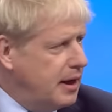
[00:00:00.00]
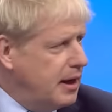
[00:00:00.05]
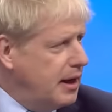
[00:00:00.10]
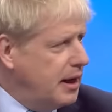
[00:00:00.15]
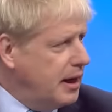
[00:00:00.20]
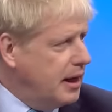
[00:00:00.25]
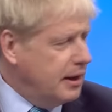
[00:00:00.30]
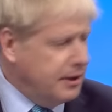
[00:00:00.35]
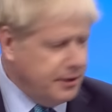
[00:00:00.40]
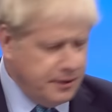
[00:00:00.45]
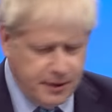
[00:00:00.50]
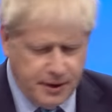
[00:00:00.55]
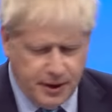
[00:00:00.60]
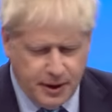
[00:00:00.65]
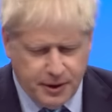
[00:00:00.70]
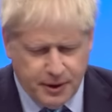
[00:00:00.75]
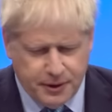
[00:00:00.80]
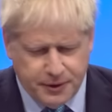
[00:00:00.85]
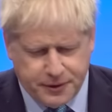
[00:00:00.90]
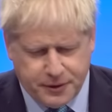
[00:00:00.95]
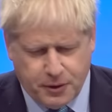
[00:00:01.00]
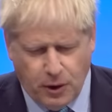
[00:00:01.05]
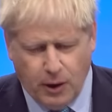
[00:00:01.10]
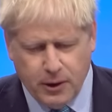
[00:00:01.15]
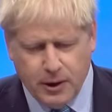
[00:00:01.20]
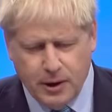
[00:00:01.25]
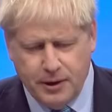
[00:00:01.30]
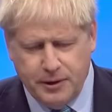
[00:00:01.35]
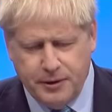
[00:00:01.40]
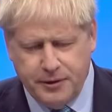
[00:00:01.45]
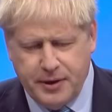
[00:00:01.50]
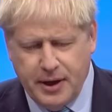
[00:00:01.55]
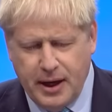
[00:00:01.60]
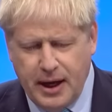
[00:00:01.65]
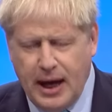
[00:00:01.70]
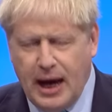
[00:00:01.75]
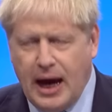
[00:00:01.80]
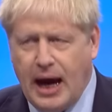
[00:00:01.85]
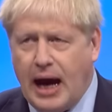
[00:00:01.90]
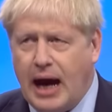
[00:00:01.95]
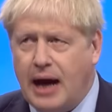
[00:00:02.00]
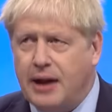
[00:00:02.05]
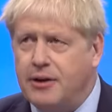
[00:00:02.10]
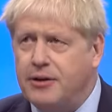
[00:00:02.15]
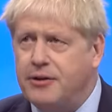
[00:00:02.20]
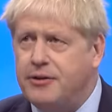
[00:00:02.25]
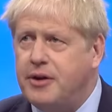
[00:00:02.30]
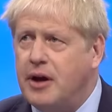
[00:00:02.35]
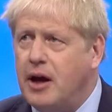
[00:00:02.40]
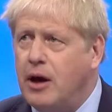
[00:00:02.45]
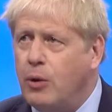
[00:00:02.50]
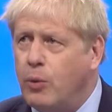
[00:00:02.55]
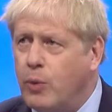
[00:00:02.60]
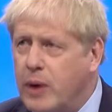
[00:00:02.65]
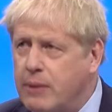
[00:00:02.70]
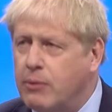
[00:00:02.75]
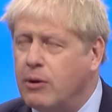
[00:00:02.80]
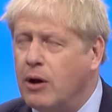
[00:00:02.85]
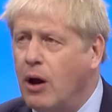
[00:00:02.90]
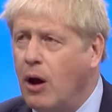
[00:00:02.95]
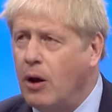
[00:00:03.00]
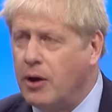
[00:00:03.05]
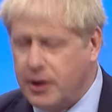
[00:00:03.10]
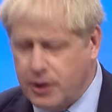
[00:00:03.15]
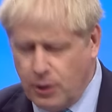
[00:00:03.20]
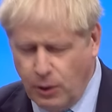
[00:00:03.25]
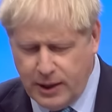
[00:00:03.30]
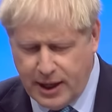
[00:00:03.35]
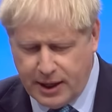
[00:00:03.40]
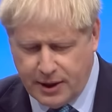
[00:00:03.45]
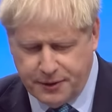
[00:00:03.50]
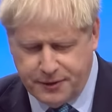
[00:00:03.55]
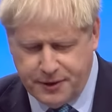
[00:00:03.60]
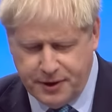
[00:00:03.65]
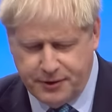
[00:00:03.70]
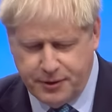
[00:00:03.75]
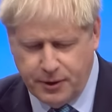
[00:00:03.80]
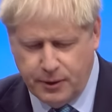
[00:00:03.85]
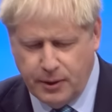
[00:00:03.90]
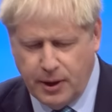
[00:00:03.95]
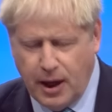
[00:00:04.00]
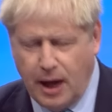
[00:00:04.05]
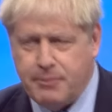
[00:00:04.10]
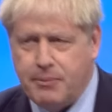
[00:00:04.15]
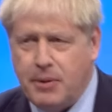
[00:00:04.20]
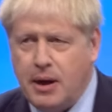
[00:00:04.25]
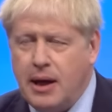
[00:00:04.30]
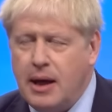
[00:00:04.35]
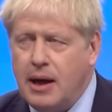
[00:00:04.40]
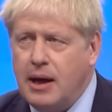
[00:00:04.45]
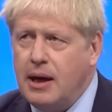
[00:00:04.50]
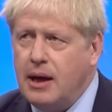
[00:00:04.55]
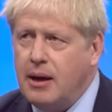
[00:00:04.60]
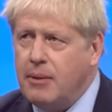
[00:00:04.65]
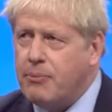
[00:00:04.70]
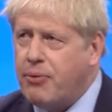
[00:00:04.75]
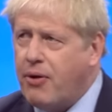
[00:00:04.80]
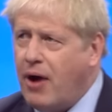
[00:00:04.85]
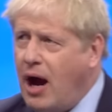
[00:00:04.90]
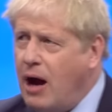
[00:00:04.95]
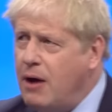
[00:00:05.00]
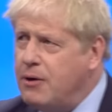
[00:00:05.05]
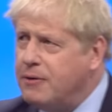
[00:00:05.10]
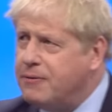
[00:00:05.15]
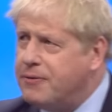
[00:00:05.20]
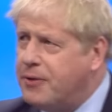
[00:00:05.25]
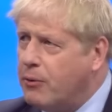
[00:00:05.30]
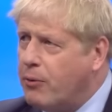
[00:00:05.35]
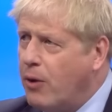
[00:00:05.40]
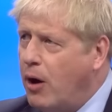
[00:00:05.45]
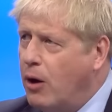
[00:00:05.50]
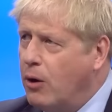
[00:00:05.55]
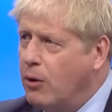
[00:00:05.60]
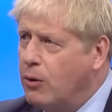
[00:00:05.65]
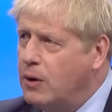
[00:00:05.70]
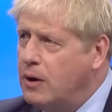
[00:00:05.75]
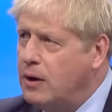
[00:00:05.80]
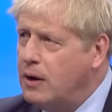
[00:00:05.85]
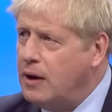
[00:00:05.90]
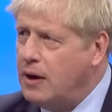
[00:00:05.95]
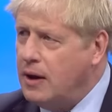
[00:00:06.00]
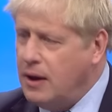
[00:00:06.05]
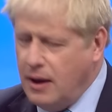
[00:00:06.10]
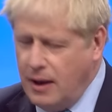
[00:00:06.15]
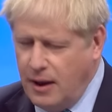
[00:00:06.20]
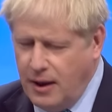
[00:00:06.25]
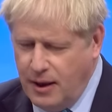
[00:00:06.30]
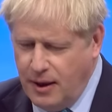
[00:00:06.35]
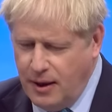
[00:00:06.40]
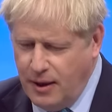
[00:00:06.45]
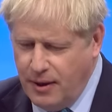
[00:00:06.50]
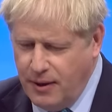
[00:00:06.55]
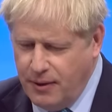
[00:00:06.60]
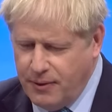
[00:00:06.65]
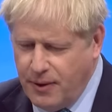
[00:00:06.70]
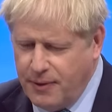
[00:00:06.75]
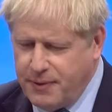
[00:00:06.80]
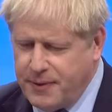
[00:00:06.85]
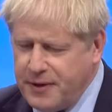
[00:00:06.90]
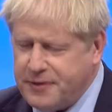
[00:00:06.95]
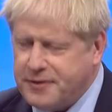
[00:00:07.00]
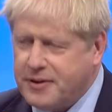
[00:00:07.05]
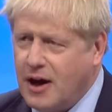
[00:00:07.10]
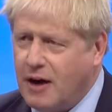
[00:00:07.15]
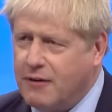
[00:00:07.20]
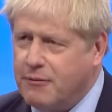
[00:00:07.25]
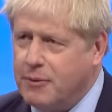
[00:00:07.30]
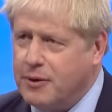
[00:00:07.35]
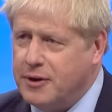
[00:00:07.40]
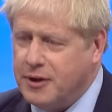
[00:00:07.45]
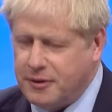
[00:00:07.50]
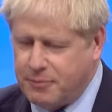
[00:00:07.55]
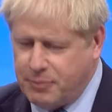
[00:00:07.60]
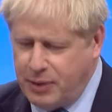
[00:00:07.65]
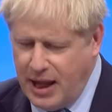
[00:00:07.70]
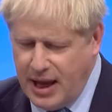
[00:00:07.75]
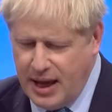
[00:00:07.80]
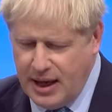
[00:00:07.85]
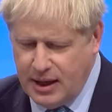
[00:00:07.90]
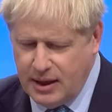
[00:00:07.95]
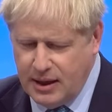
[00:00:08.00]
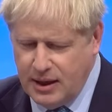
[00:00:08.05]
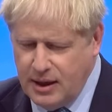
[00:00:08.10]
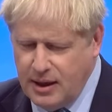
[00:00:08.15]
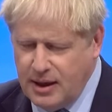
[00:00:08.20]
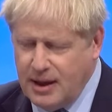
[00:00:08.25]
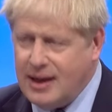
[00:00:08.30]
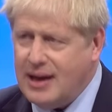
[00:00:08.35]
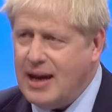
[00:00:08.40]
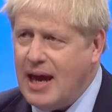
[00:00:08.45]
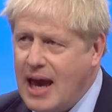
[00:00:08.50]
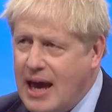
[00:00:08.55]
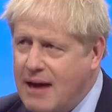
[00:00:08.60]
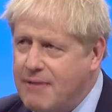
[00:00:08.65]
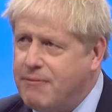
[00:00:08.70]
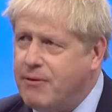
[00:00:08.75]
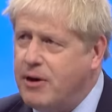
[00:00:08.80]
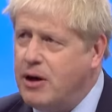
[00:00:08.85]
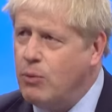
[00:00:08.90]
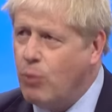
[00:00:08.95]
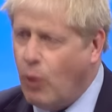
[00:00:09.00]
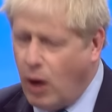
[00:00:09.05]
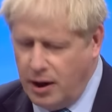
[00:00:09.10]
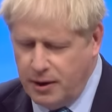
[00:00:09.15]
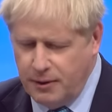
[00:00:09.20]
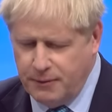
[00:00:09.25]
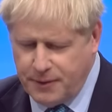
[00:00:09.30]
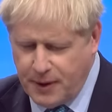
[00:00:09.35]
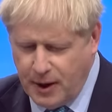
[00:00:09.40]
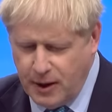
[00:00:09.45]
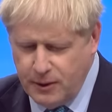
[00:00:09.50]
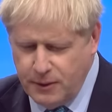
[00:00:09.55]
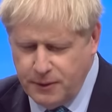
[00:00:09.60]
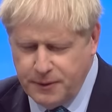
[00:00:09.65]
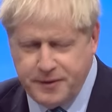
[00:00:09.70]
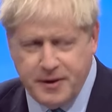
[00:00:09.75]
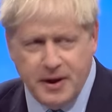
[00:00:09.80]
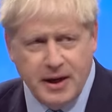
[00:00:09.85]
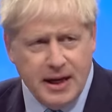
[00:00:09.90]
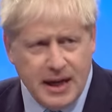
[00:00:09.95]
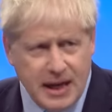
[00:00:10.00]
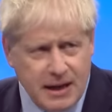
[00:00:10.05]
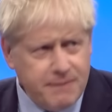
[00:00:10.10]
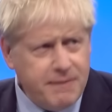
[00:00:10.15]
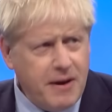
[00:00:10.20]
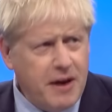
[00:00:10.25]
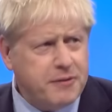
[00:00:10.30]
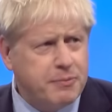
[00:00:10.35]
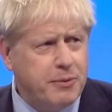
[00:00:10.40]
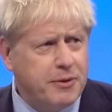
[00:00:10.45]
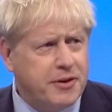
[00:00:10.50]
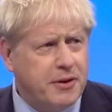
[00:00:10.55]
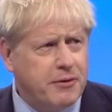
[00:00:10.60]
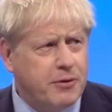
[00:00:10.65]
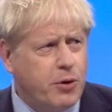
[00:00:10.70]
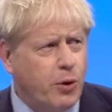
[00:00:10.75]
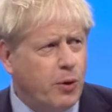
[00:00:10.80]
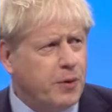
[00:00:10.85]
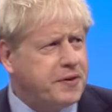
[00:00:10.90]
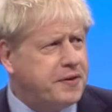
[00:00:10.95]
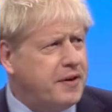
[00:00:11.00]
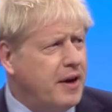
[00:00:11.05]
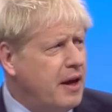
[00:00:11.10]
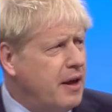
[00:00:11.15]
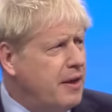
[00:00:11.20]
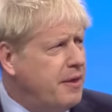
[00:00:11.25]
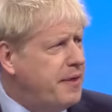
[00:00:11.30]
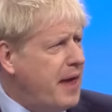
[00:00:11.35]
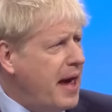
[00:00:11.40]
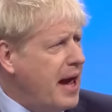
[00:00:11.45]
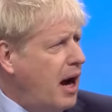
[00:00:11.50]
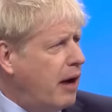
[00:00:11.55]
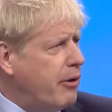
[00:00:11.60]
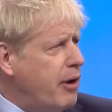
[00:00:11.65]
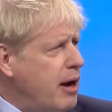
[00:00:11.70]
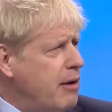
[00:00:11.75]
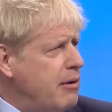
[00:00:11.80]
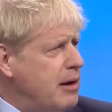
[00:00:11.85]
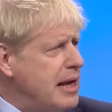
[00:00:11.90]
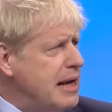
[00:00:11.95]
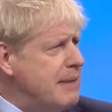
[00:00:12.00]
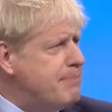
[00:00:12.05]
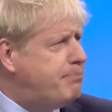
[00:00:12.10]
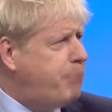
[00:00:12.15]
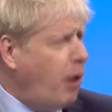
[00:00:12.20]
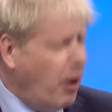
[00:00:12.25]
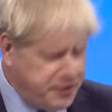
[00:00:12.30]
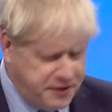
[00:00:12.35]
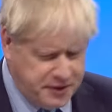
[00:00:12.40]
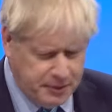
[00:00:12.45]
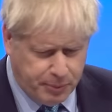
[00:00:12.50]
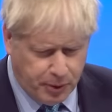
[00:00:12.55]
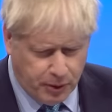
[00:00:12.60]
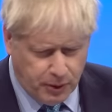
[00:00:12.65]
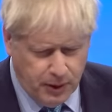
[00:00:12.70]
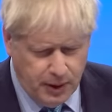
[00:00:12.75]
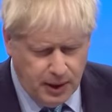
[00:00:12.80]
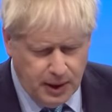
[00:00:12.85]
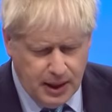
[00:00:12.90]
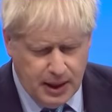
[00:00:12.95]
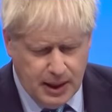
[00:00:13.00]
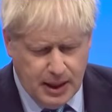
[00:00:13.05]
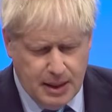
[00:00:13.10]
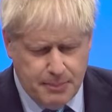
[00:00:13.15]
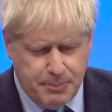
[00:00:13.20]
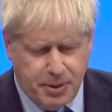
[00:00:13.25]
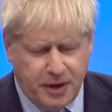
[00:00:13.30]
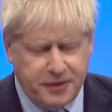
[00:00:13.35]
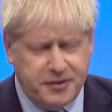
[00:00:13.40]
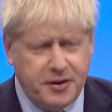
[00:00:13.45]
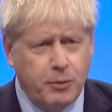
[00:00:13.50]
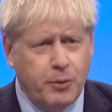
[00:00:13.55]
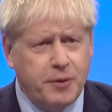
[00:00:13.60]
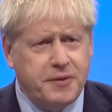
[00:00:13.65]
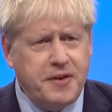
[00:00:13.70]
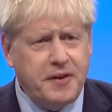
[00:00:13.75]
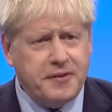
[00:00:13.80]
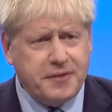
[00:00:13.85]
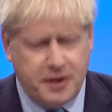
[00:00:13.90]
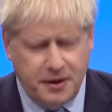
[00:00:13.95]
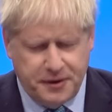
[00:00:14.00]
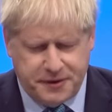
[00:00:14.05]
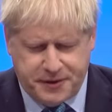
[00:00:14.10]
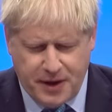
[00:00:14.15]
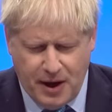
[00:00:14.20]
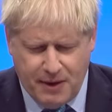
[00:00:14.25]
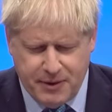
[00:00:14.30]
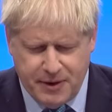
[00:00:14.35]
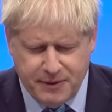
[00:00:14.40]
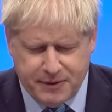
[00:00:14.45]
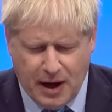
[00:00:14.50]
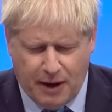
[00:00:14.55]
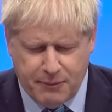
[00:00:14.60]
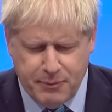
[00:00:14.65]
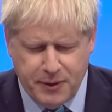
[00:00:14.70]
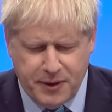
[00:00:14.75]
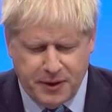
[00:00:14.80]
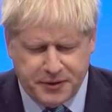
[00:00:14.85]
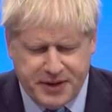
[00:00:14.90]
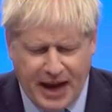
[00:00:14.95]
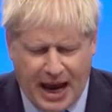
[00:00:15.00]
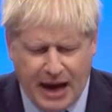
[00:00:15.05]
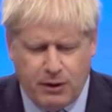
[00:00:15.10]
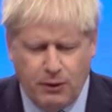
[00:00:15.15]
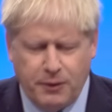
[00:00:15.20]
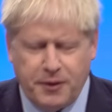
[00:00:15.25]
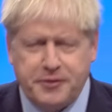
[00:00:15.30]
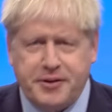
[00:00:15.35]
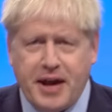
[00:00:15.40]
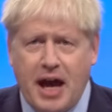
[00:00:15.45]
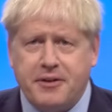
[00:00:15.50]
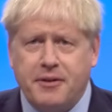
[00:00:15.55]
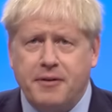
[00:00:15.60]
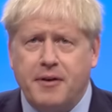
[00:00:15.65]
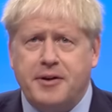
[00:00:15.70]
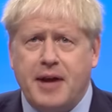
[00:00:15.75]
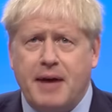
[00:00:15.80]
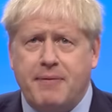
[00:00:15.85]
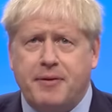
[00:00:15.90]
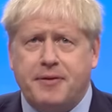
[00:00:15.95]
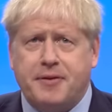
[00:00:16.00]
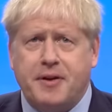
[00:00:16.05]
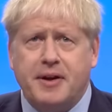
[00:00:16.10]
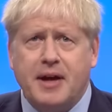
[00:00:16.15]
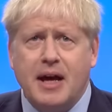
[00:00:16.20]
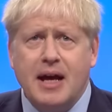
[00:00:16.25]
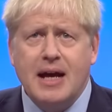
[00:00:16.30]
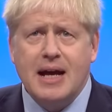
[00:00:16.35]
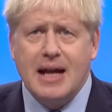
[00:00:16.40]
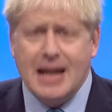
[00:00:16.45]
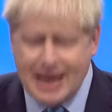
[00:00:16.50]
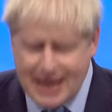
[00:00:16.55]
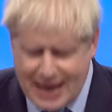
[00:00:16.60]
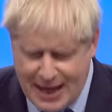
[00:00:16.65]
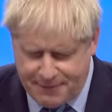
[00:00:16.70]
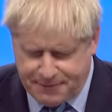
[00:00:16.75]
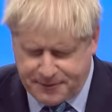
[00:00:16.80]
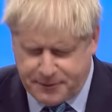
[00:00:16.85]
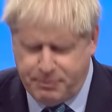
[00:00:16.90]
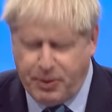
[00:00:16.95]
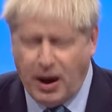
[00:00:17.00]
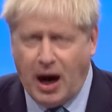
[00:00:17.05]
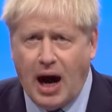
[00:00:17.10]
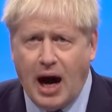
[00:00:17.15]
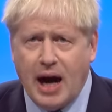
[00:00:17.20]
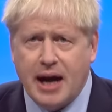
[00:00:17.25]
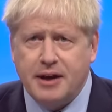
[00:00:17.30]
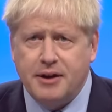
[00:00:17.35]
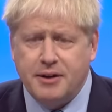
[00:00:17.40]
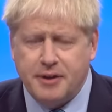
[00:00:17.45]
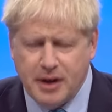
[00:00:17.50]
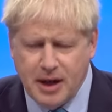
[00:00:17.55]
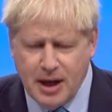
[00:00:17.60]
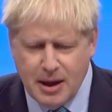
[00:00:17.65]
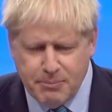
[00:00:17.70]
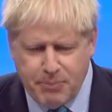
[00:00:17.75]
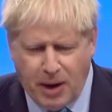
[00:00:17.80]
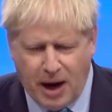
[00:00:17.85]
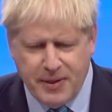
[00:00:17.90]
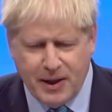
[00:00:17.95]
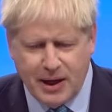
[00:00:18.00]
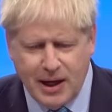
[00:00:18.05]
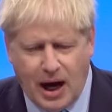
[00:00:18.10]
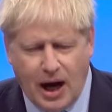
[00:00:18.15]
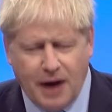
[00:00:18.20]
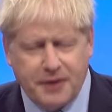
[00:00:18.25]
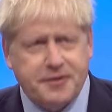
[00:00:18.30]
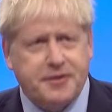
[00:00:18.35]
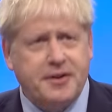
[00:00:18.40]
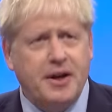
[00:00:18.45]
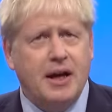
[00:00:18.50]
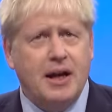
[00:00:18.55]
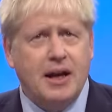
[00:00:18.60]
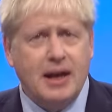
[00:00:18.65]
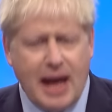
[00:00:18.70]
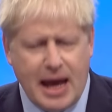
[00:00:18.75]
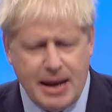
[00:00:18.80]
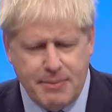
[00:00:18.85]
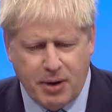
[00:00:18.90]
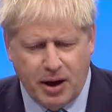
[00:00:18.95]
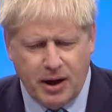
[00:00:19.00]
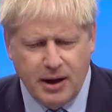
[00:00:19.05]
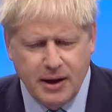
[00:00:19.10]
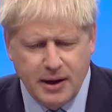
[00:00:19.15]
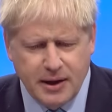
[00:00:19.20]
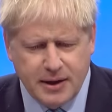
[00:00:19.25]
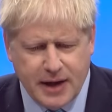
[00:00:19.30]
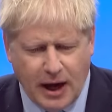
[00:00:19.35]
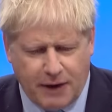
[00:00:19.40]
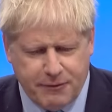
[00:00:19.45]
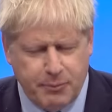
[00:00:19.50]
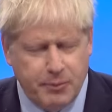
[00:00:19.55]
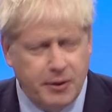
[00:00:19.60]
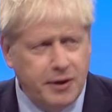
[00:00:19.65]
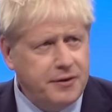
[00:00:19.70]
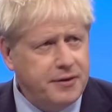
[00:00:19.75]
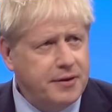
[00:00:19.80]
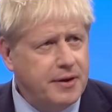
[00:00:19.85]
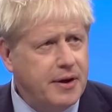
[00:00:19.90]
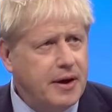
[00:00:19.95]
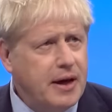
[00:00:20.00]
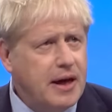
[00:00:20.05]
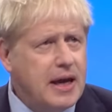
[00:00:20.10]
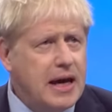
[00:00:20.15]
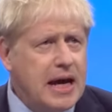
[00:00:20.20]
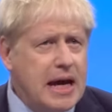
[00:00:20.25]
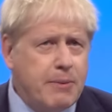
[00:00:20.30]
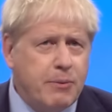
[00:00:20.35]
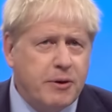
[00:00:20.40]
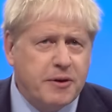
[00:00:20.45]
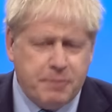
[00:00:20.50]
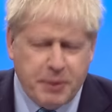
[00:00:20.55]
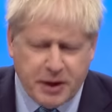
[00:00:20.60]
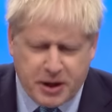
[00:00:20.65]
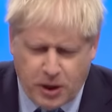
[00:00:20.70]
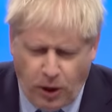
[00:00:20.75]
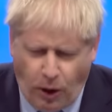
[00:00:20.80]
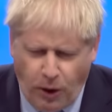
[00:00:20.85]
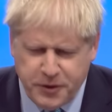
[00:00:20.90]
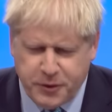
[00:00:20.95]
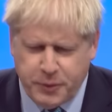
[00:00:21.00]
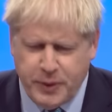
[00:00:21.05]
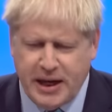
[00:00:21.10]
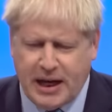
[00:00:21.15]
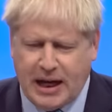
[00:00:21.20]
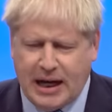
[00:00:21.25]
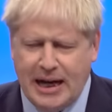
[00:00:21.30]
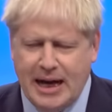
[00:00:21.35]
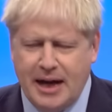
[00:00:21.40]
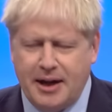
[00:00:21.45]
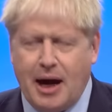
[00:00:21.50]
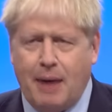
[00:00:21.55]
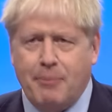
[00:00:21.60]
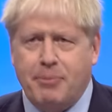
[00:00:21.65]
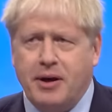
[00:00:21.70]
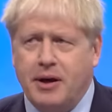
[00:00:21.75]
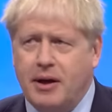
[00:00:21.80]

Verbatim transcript: in Scotland, and we will honour your legacy too. And I'm proud of the role that this government is playing in every one of those investments. And of course, they are only possible because it was this Conservative government that tackled the debt and the deficit left behind by the last Labour government. It was because we cleared up